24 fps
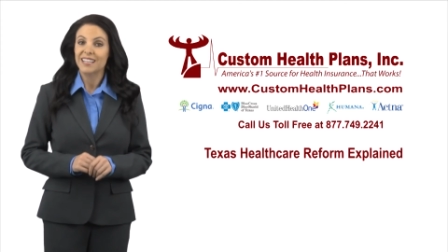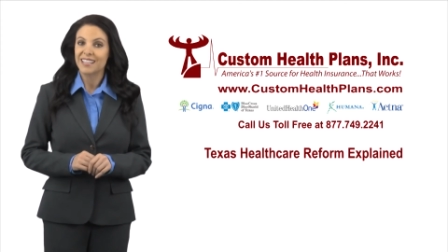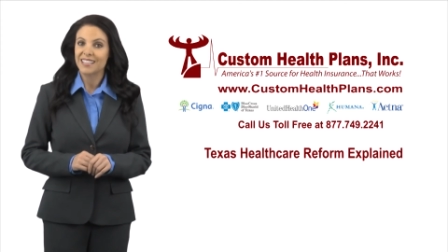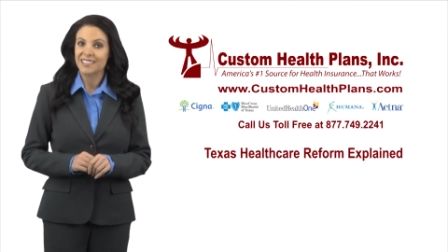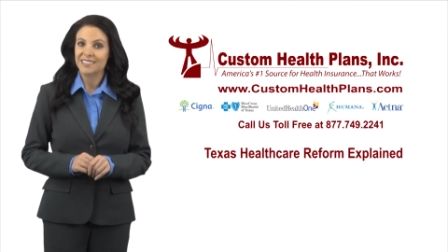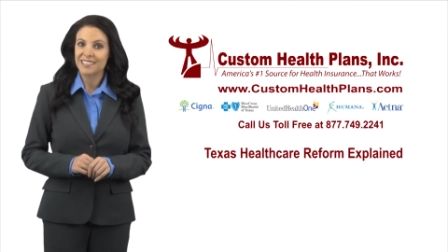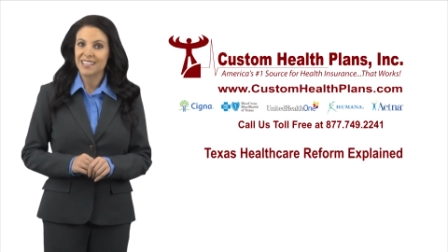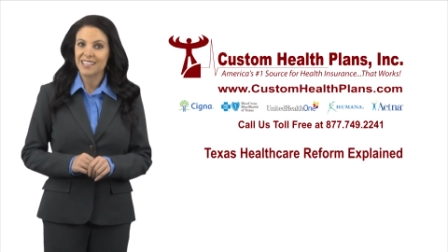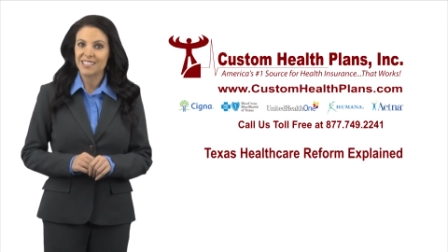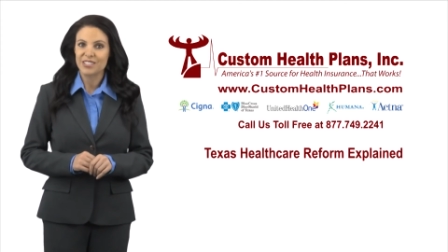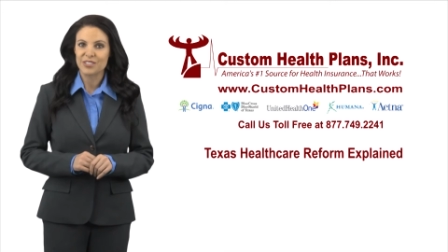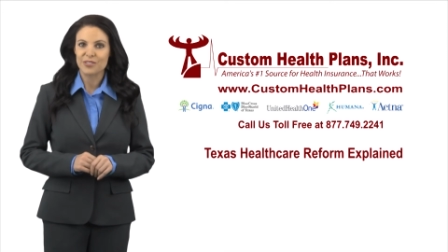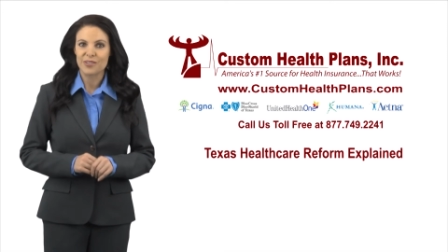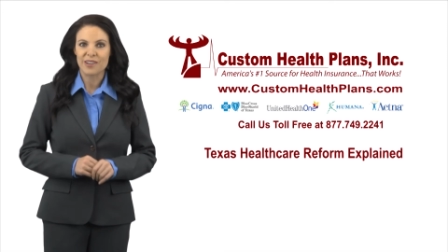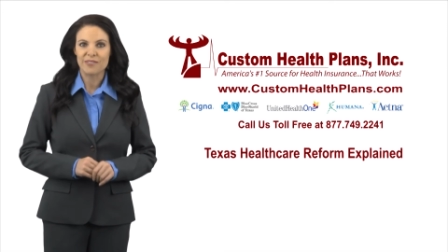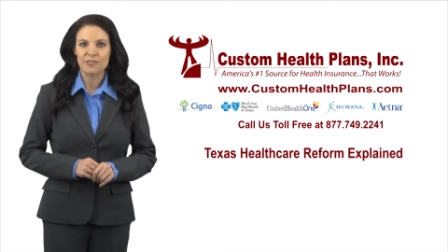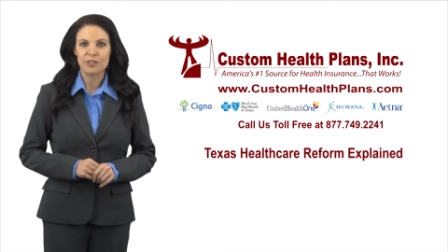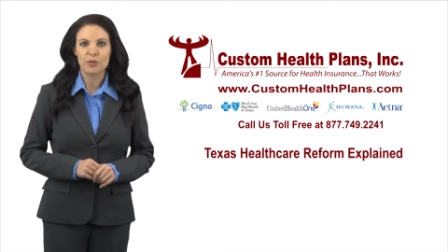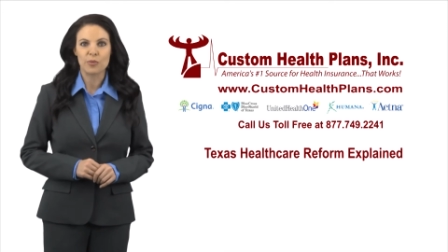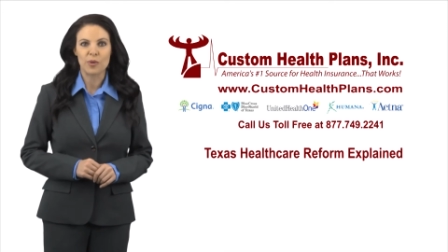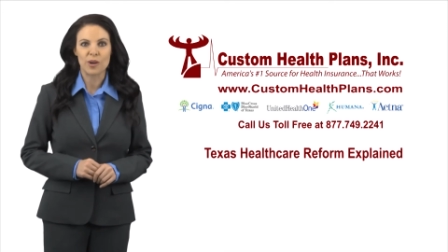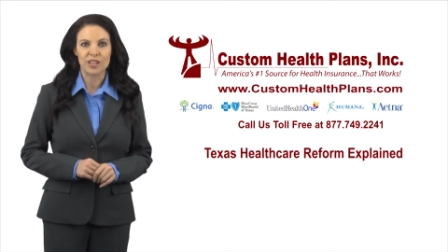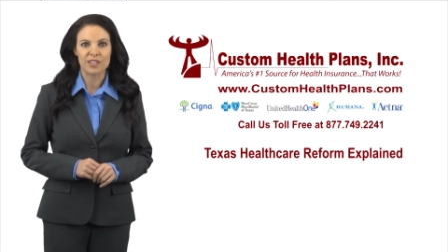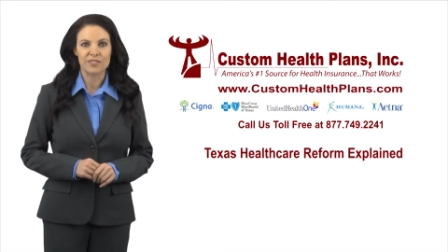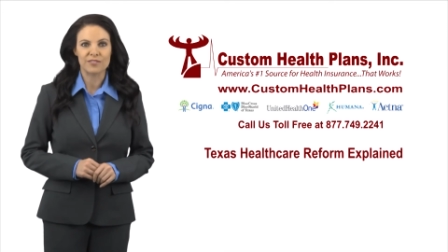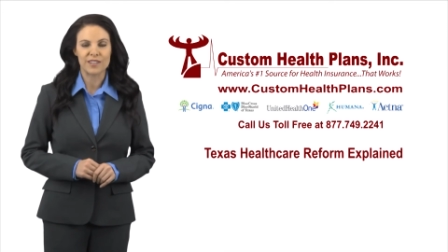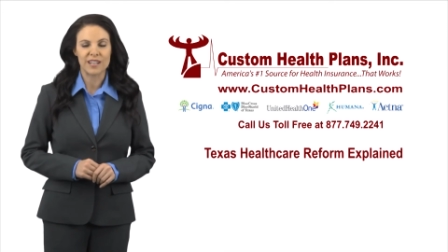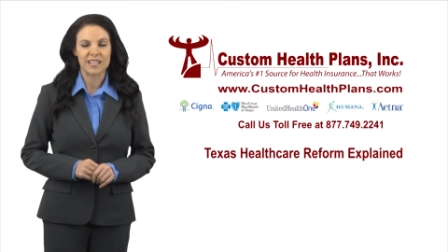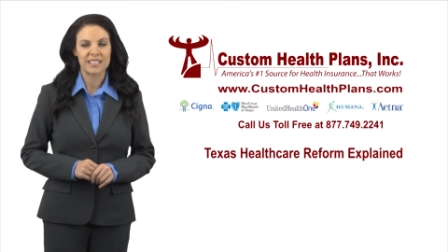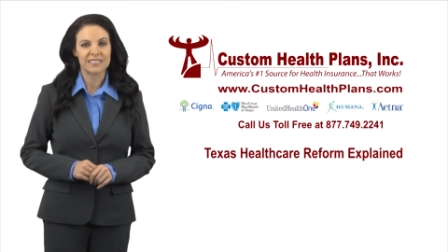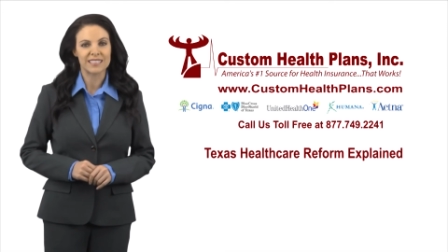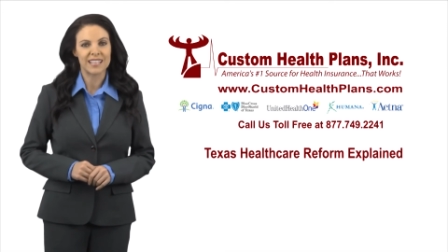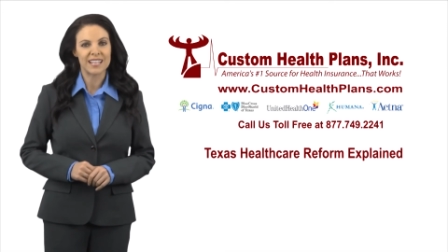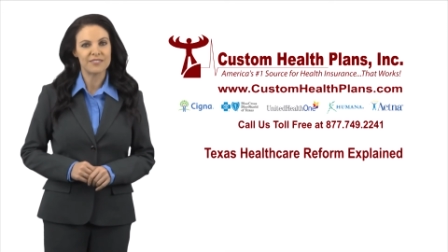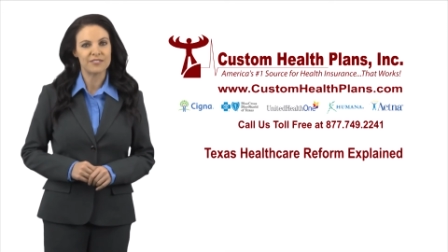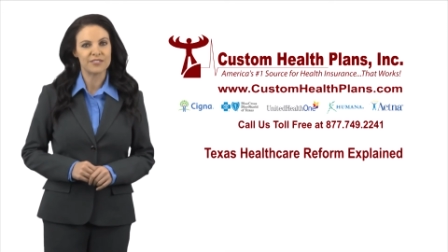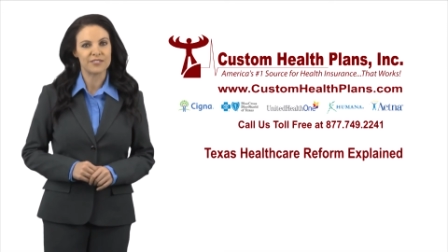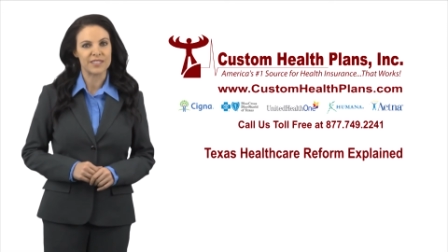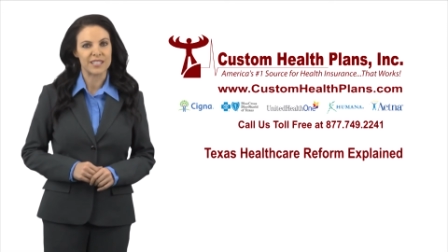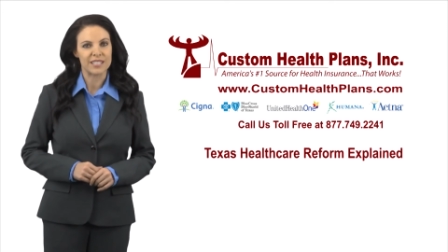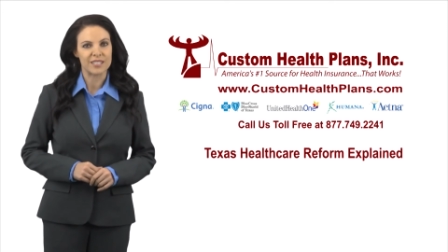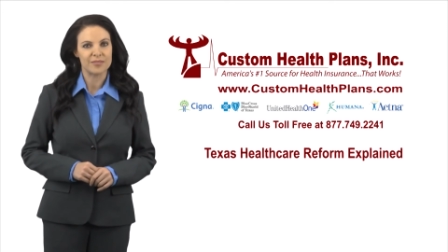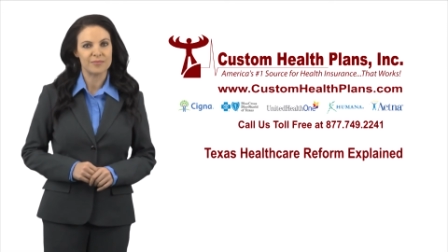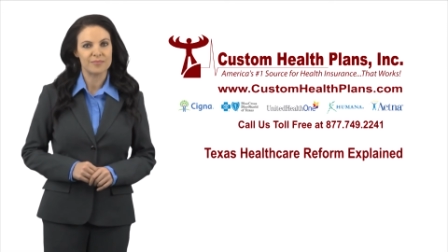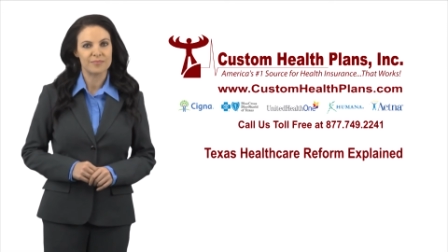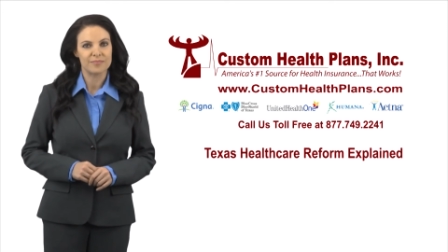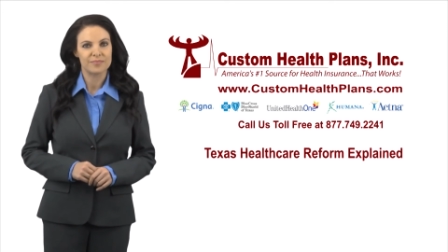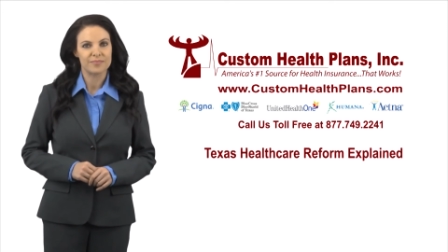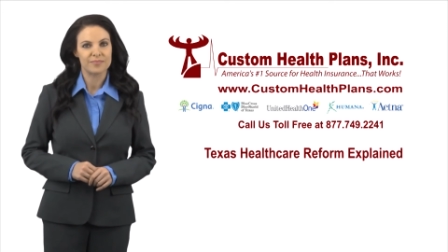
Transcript: unless you have a qualifying life event.